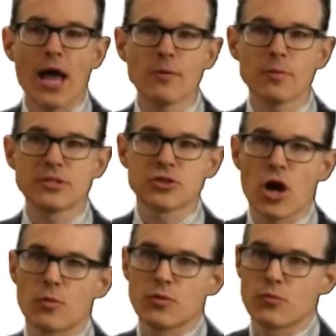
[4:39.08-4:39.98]
would we
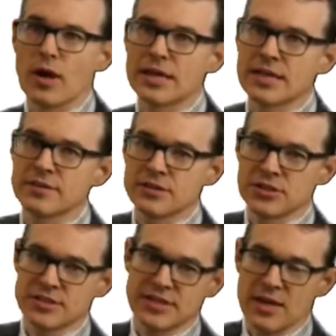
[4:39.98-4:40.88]
start with writing the
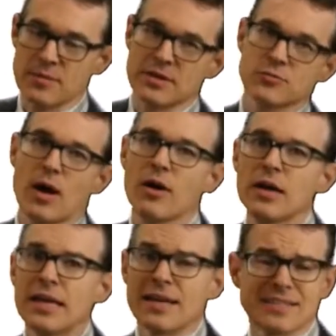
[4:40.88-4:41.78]
gist statements? Well,
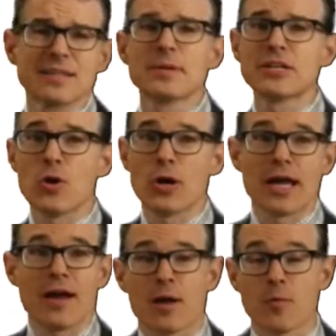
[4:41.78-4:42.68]
because it can be
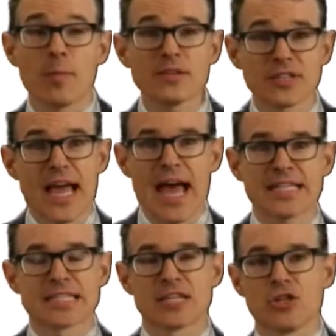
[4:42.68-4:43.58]
annoying. Like, we're basically
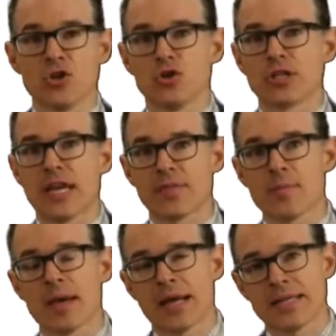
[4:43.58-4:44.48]
asking you to get the
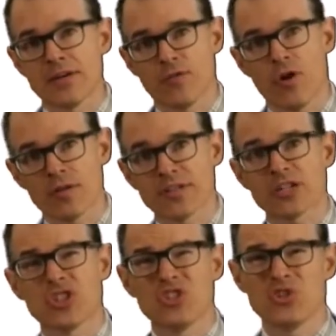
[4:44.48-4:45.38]
main idea for all the
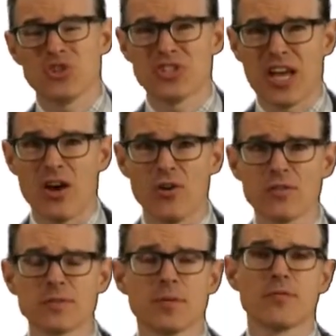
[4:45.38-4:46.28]
sections
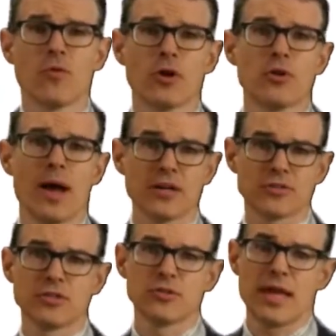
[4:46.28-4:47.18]
yourselves before you
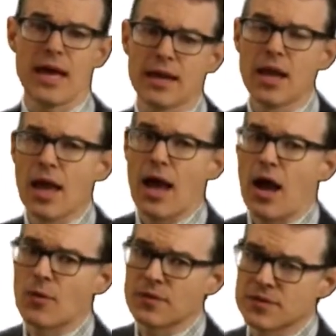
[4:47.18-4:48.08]
actually do that
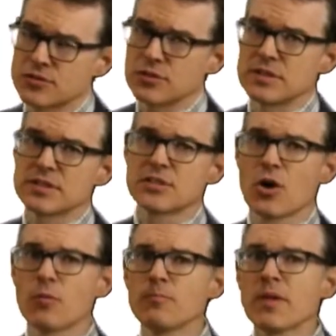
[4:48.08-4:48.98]
with the students.
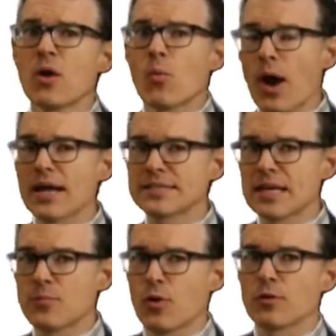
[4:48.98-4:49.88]
So why is that
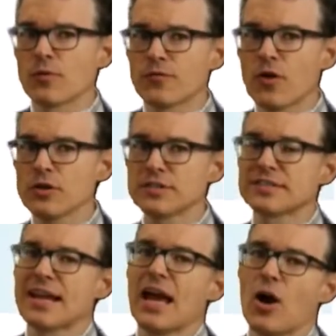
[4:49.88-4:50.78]
important? Well, first, it's
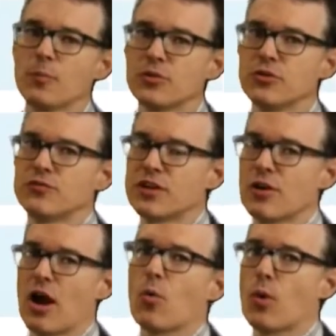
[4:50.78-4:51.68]
going to help you figure
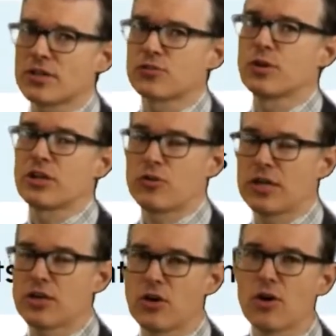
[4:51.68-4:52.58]
out what's really
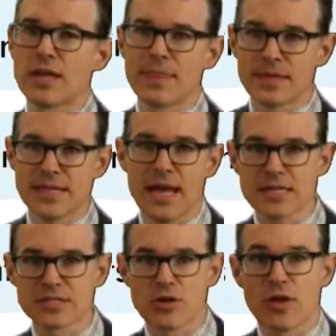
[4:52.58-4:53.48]
critical in the
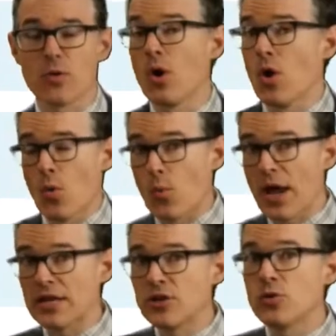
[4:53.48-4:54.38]
text so that
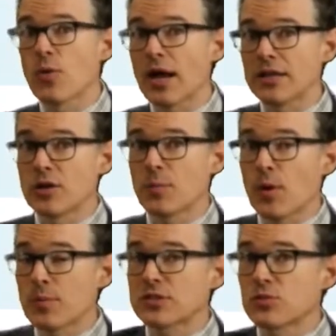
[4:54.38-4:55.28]
when you write your
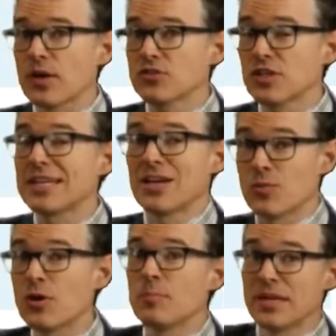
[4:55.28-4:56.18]
purpose question, it
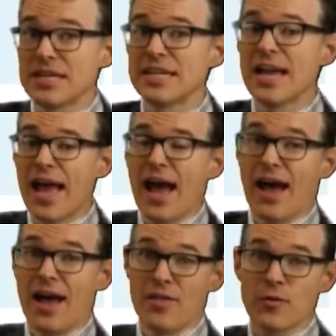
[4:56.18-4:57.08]
will be
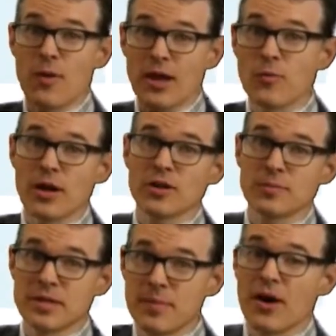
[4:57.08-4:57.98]
the right one. It'll
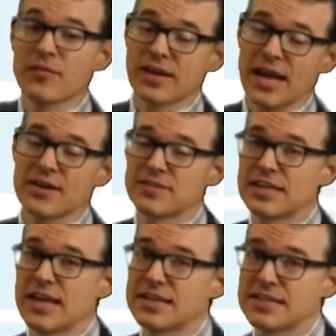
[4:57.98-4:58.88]
be about the kind of
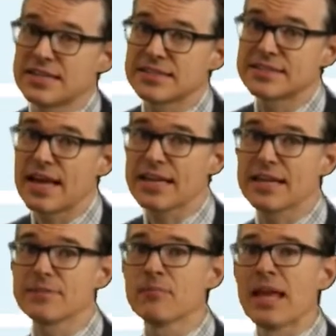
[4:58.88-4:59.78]
key ideas.
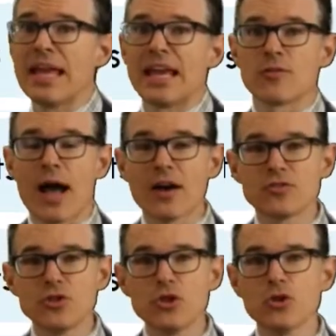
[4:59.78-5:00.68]
Second, it
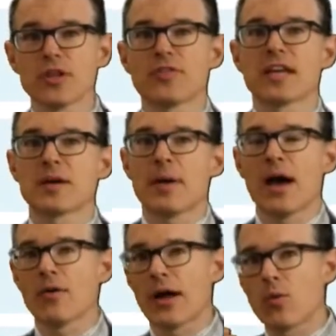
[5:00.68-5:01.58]
allows you to think
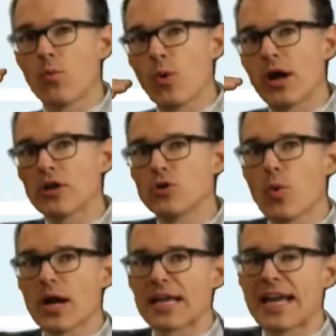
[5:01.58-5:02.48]
about like where you
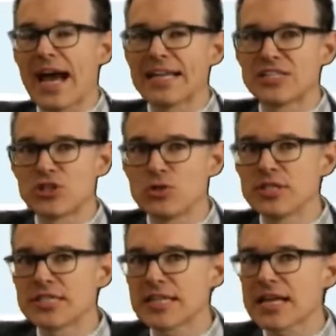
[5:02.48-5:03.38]
want to guide
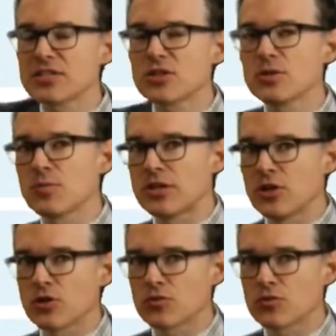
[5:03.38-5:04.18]
students to get to, and when you're